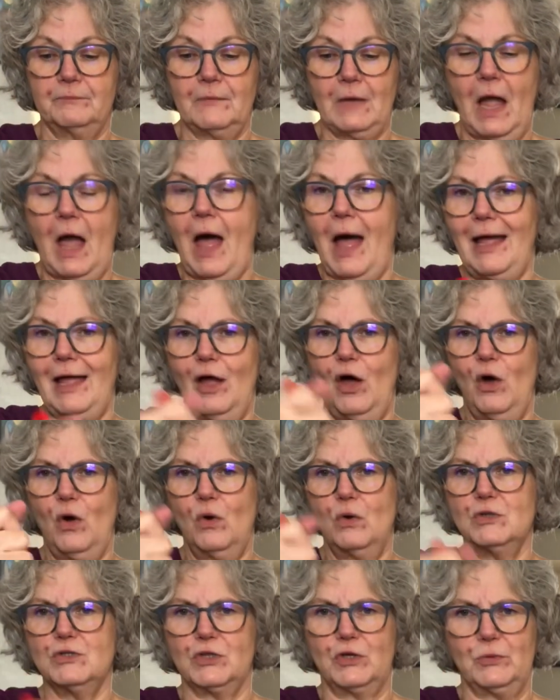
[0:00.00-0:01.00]

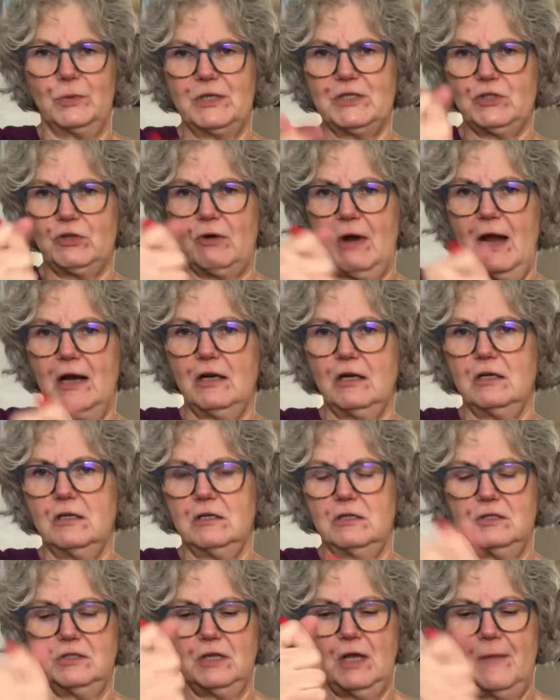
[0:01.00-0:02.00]
Hi-Ho's or Ritz
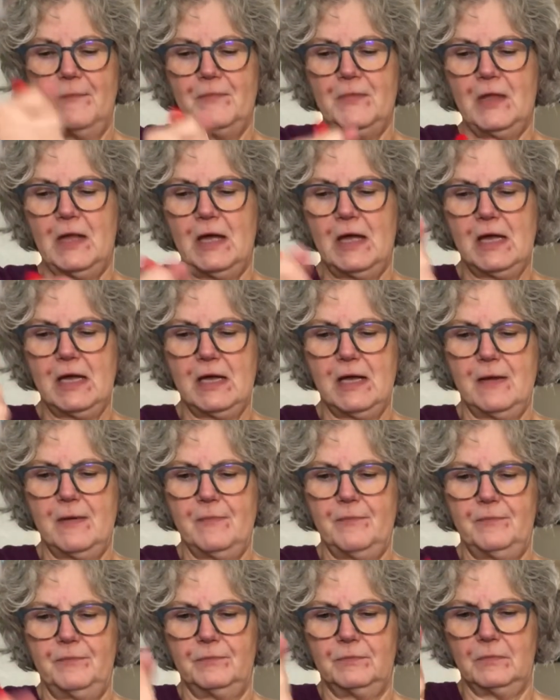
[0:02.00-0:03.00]
crackers.
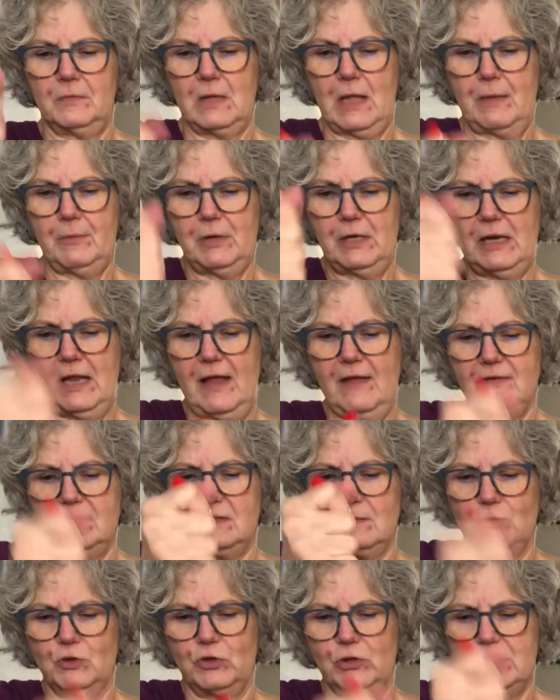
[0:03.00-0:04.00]
I'm going to have
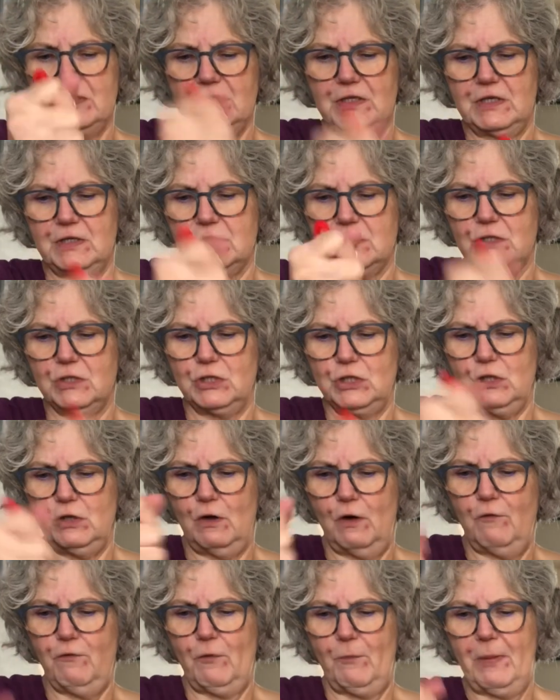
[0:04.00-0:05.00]
some Triscuits
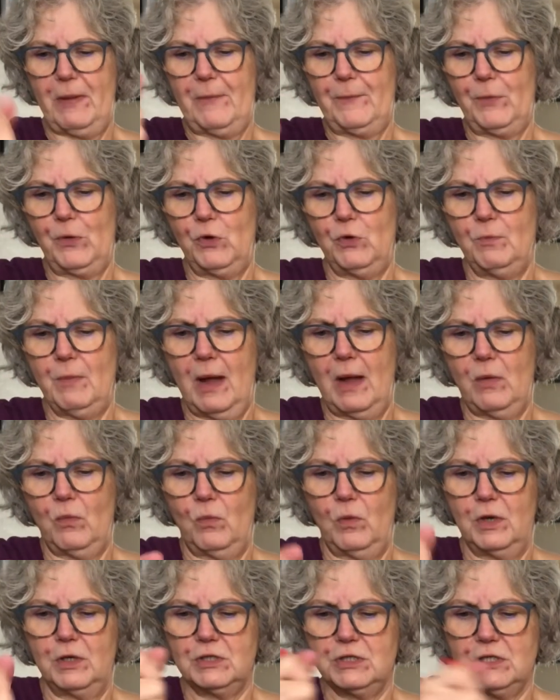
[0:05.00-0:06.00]
too for people who might
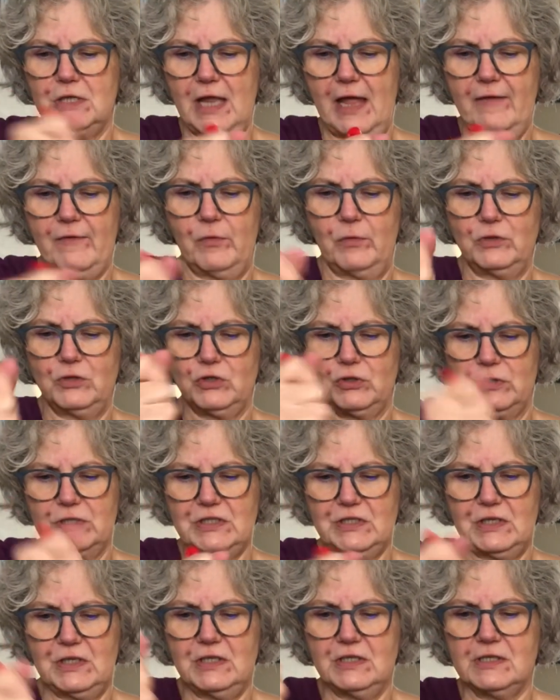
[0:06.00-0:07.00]
want to have it with
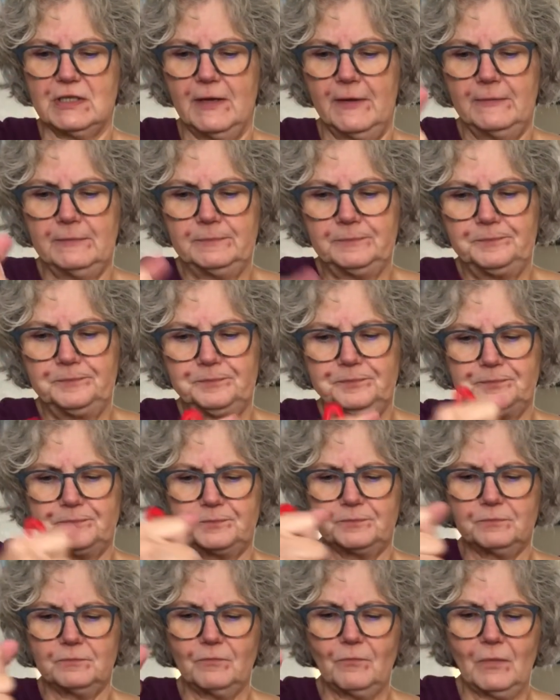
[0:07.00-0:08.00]
Triscuits.
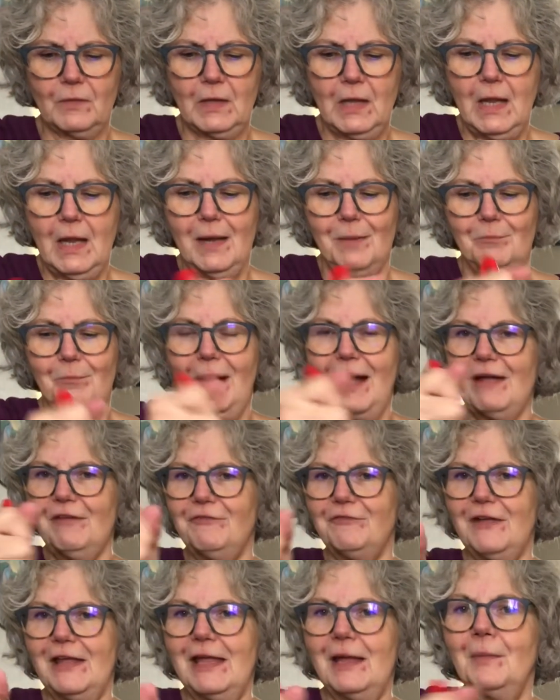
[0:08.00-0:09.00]
My
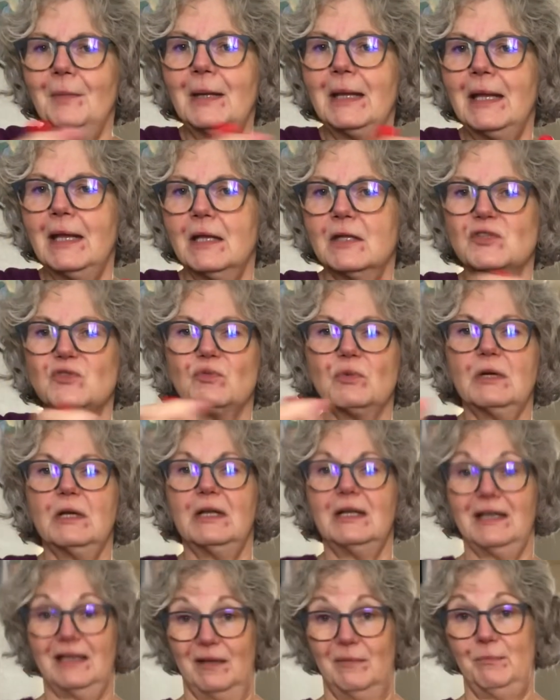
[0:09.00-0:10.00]
family is
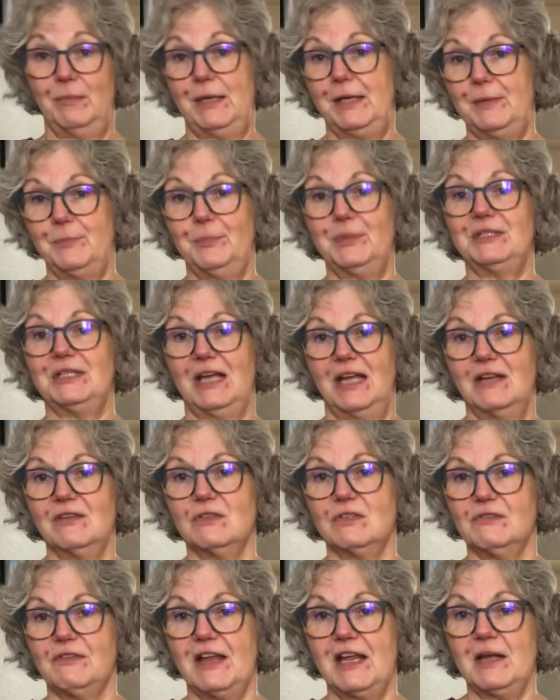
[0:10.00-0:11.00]
really a meat and
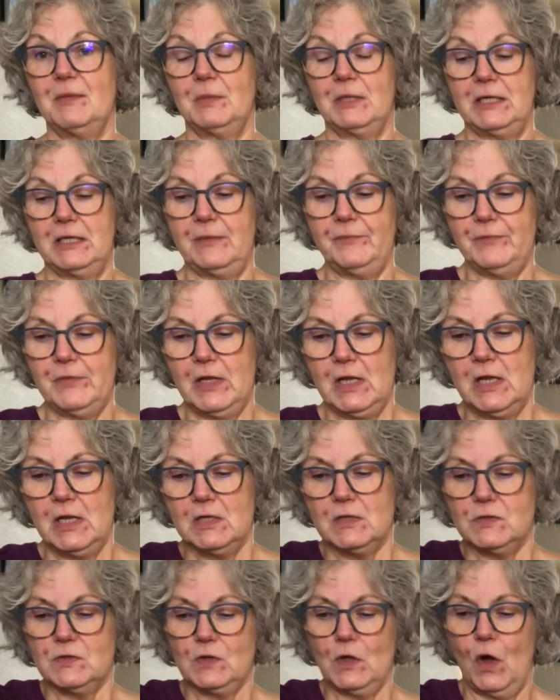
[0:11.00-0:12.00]
potatoes family,
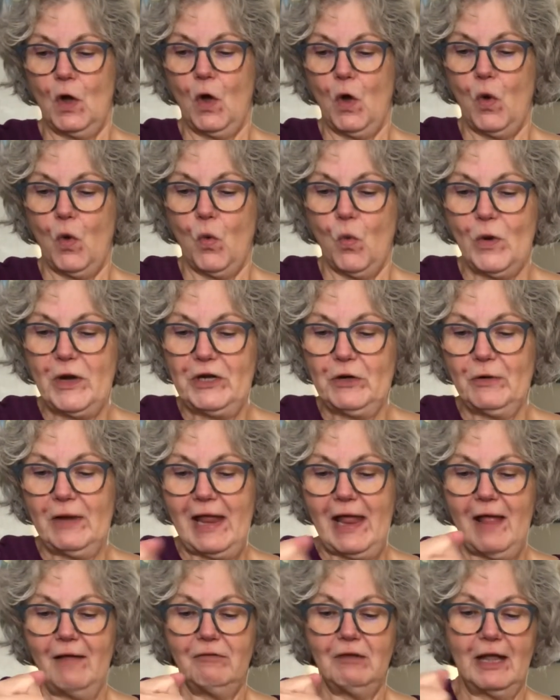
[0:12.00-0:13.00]
so we don't
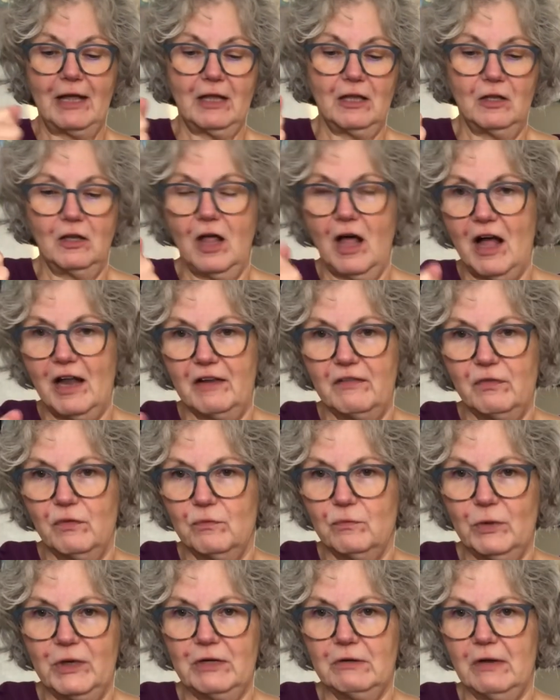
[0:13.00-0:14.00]
have like a lot of
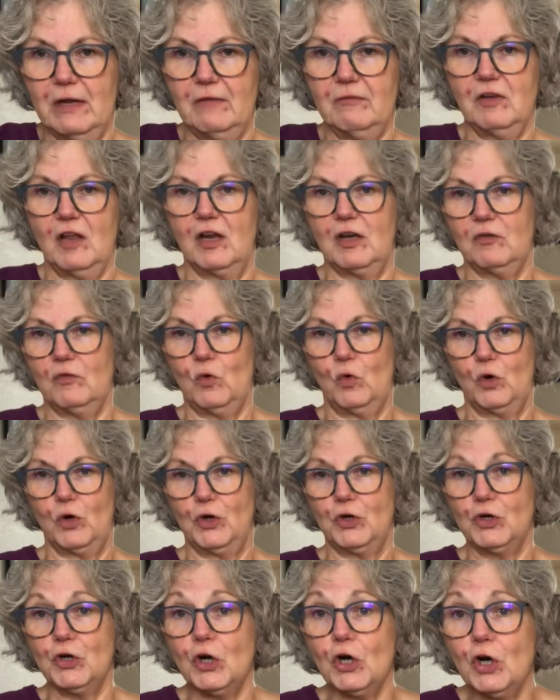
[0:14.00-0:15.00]
hors
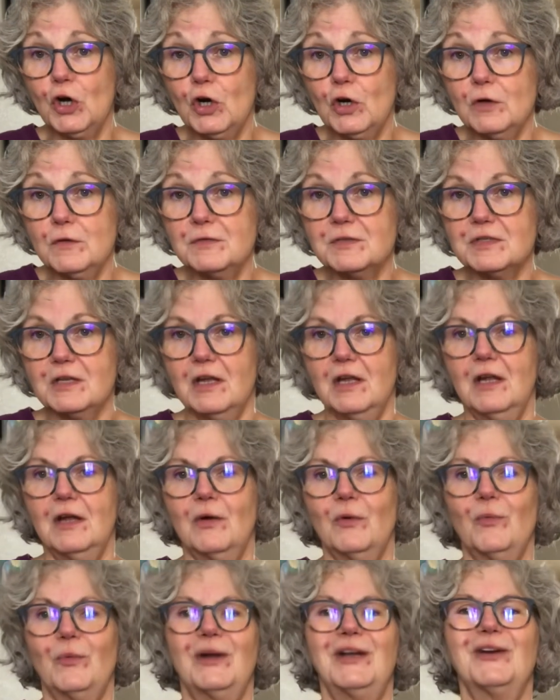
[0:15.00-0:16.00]
d'oeuvres.
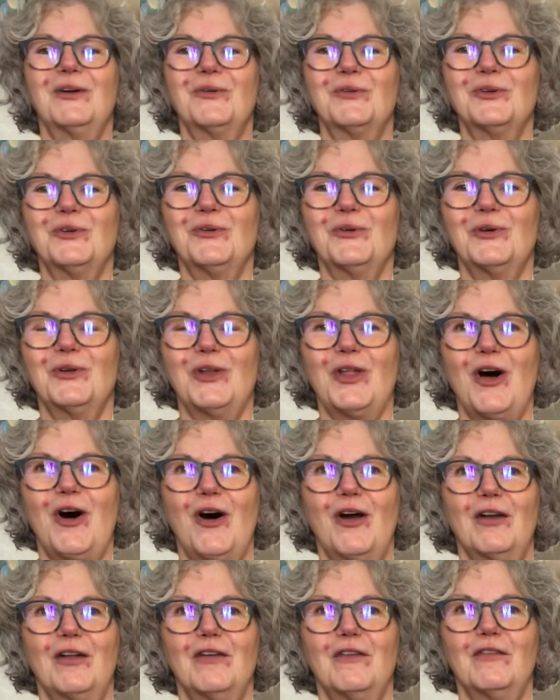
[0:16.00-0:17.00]
We don't do a
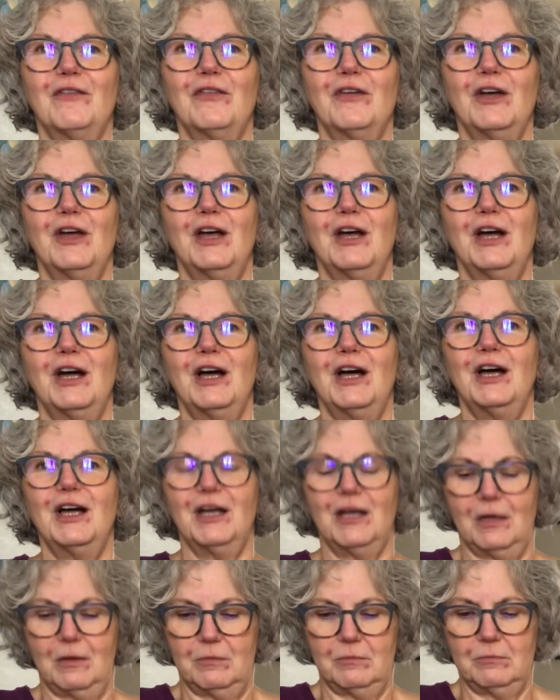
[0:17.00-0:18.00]
lot of
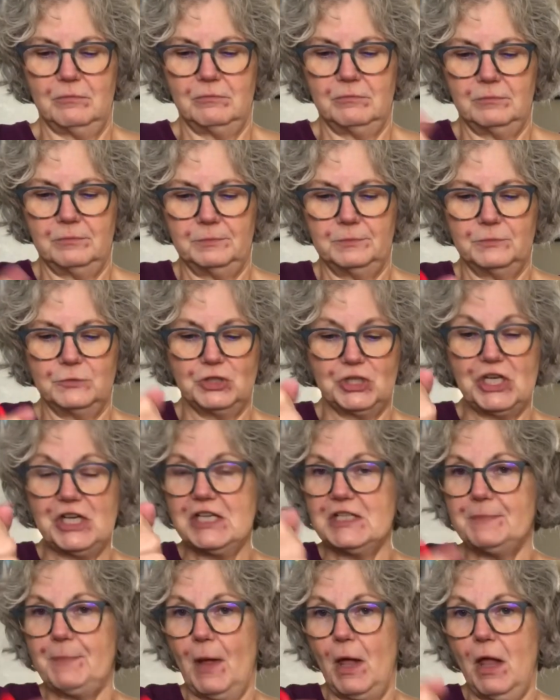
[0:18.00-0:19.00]

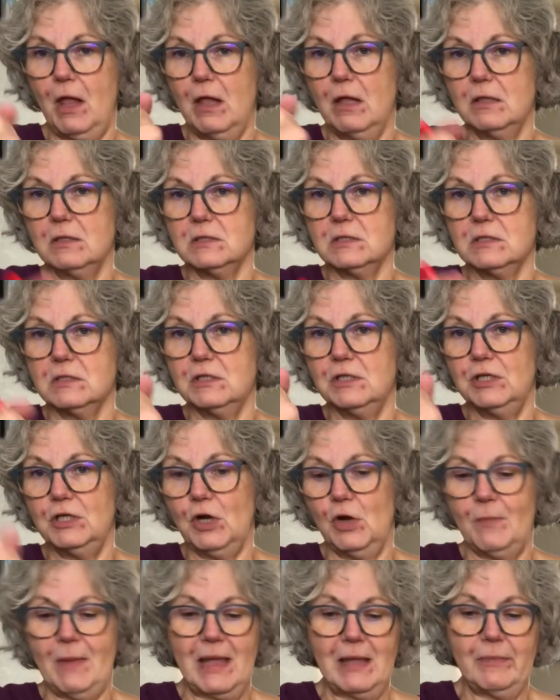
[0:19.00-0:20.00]
cheese balls, you
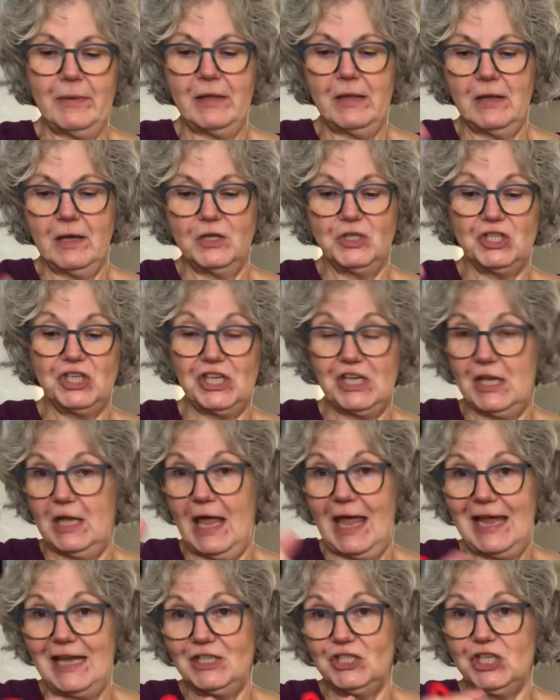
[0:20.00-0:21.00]
know, maybe a
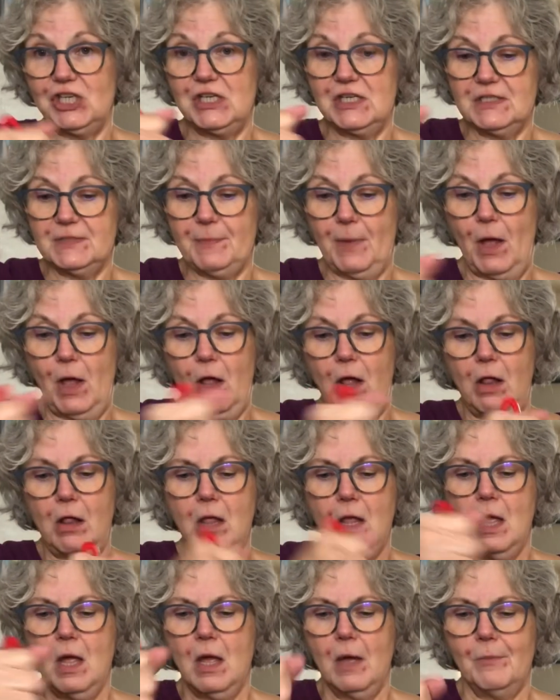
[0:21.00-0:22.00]
cheese ball,
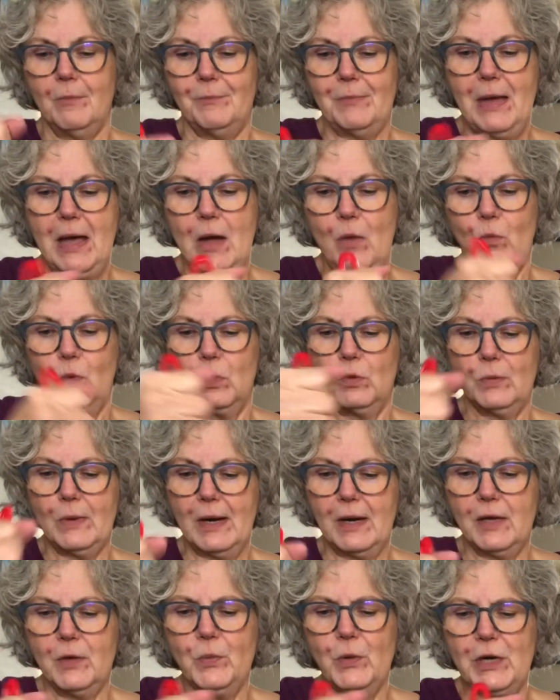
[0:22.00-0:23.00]
but
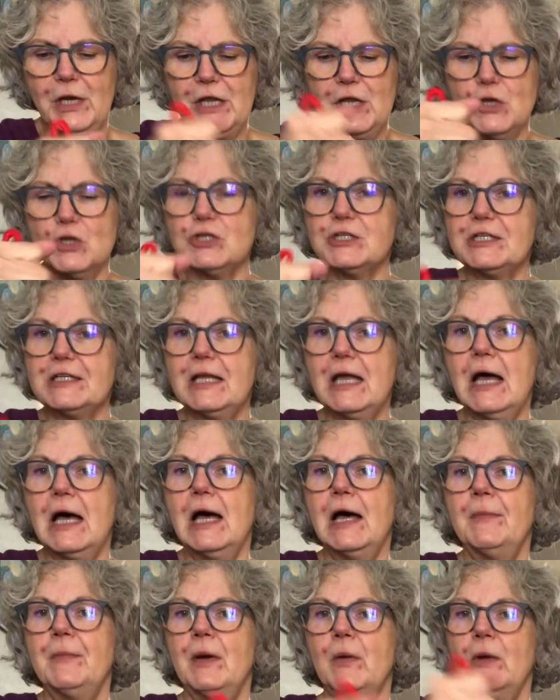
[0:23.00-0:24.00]
we usually
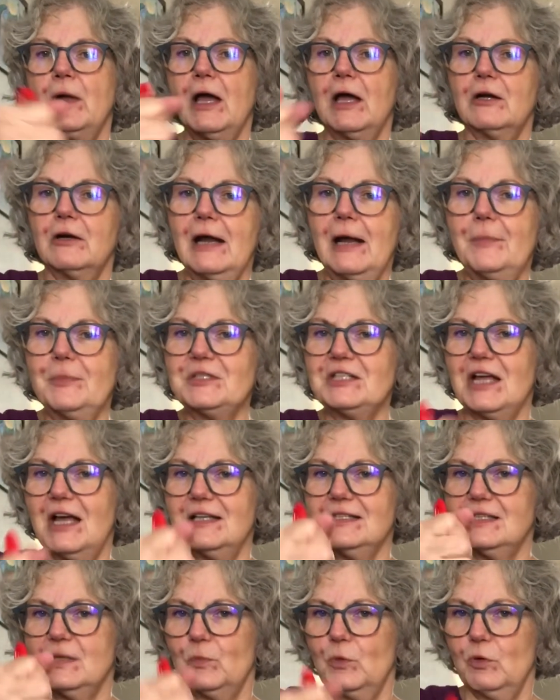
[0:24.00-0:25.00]
come and we got our
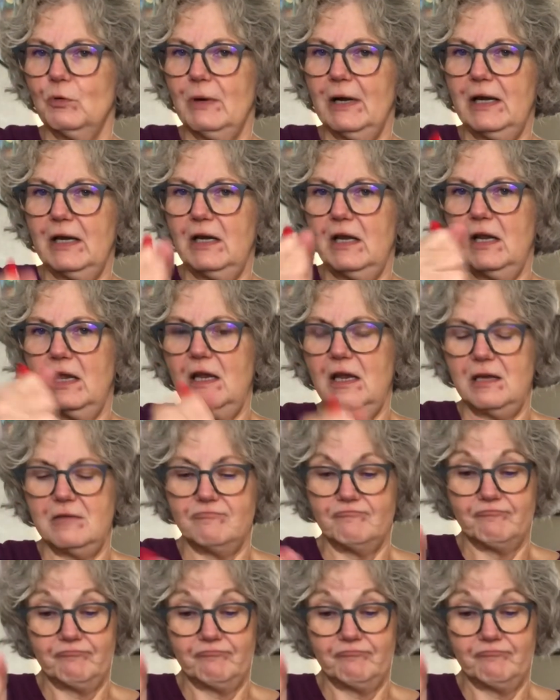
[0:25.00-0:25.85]
appetites and we're ready to eat.